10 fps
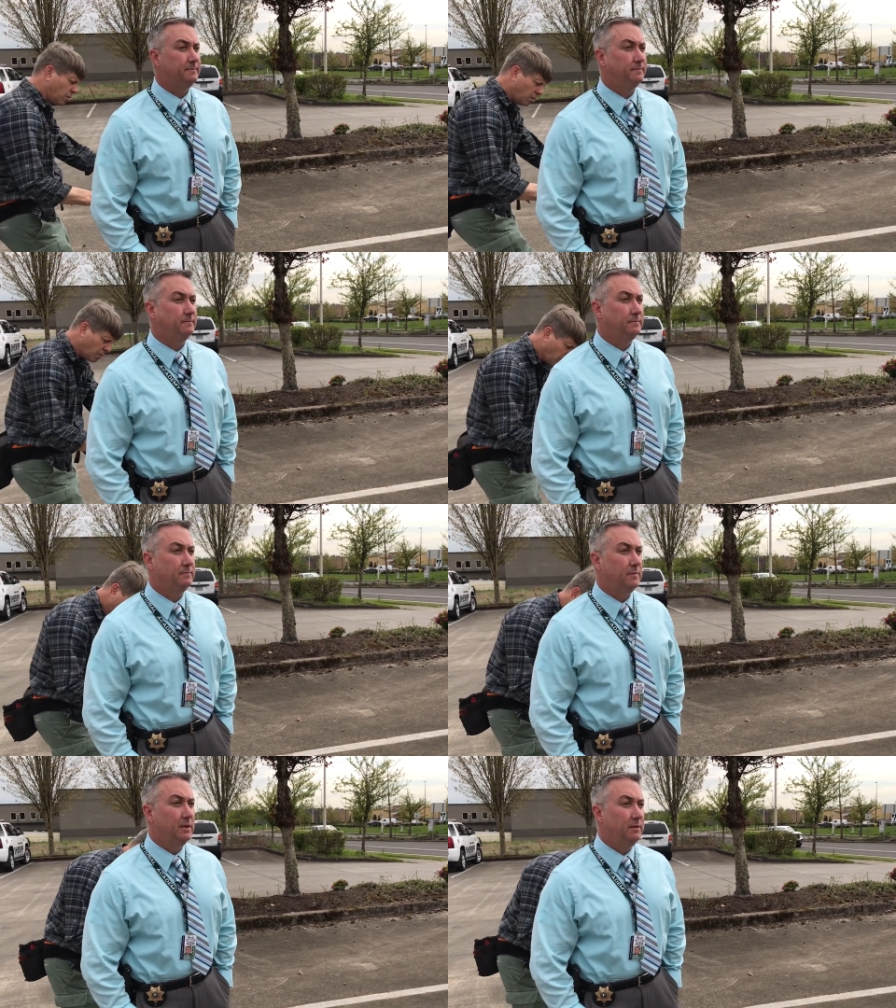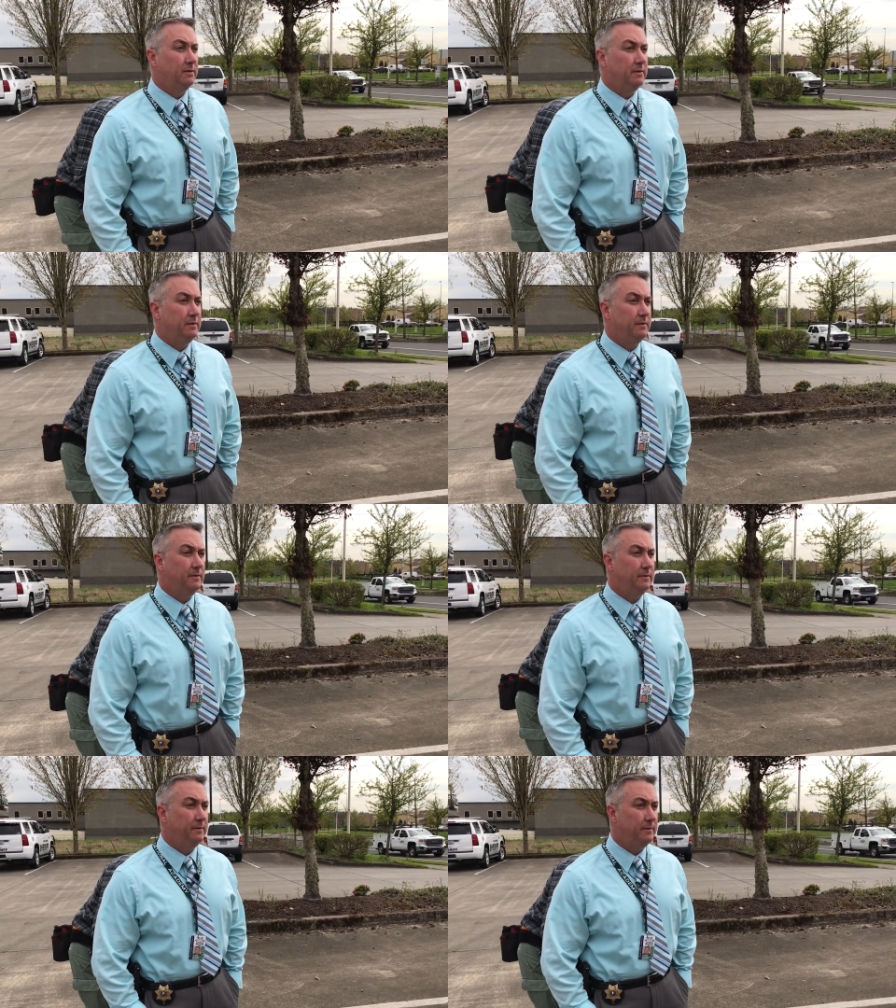Okay, great. I think
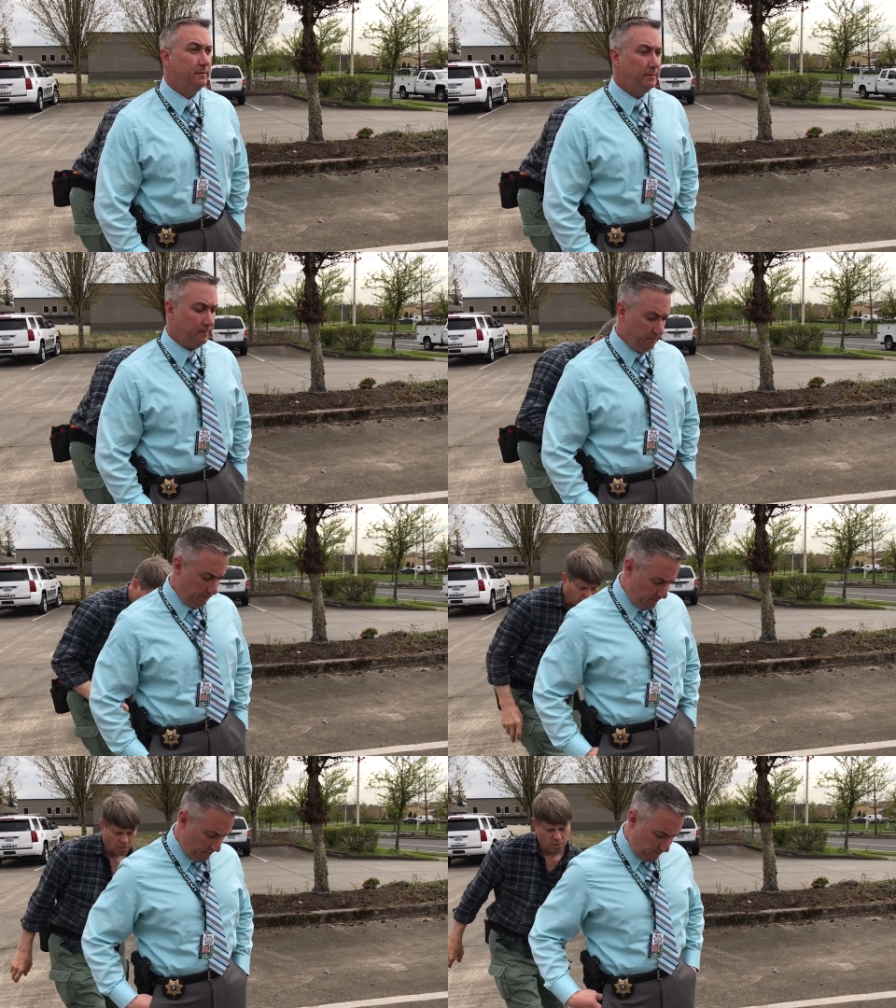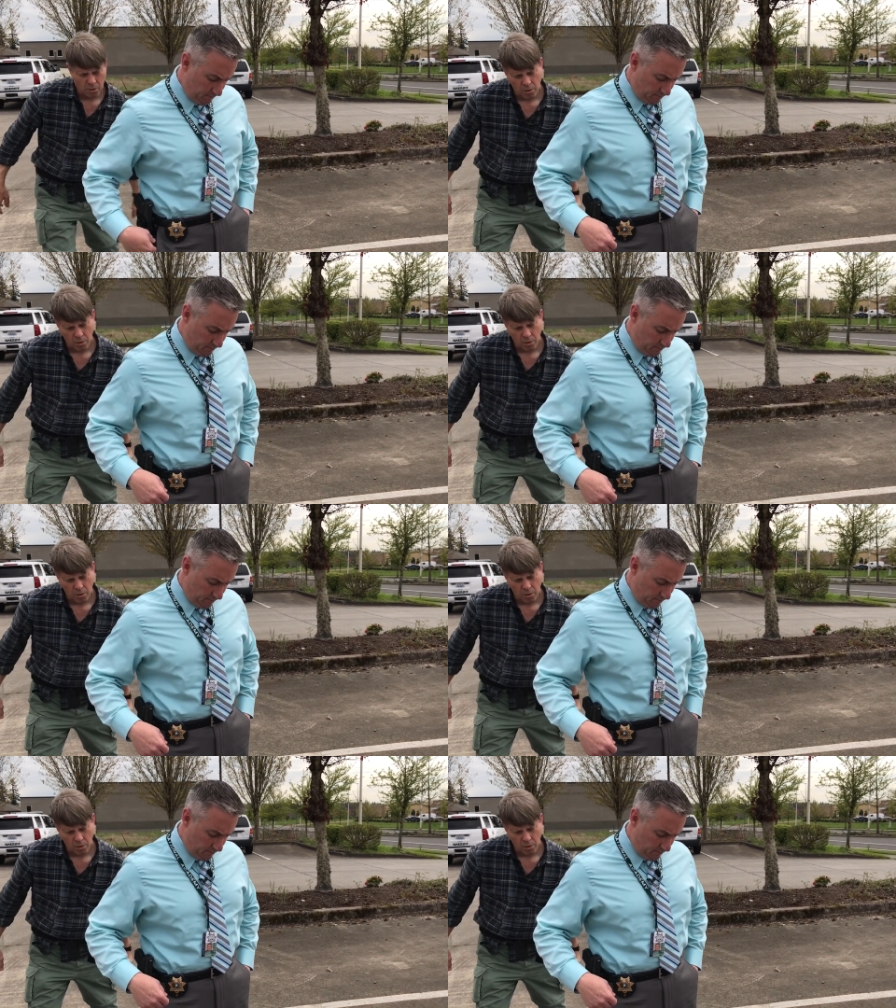Steve's watching something